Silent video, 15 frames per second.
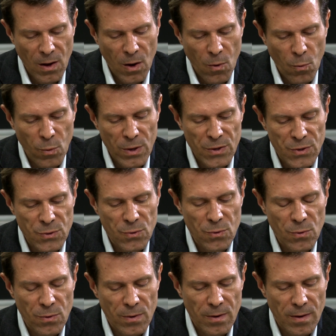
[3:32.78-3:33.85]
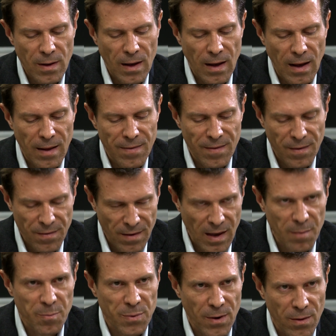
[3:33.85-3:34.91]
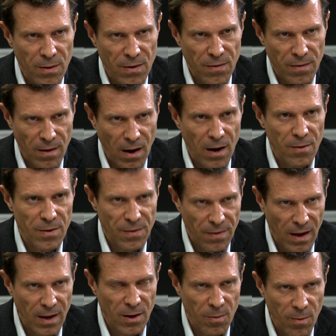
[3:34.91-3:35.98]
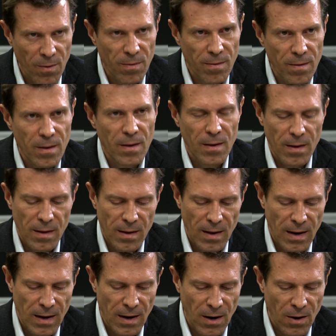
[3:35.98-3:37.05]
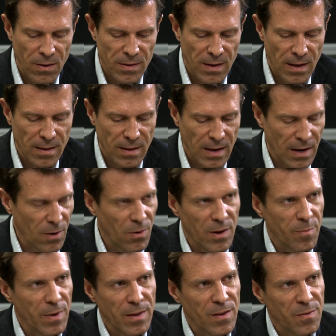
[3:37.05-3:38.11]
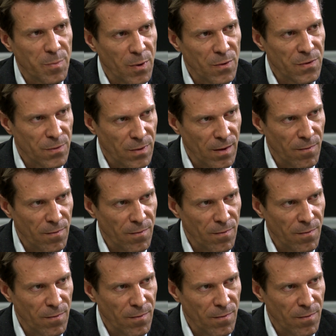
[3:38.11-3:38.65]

we do design products that are recyclable and not that can only be disposed to the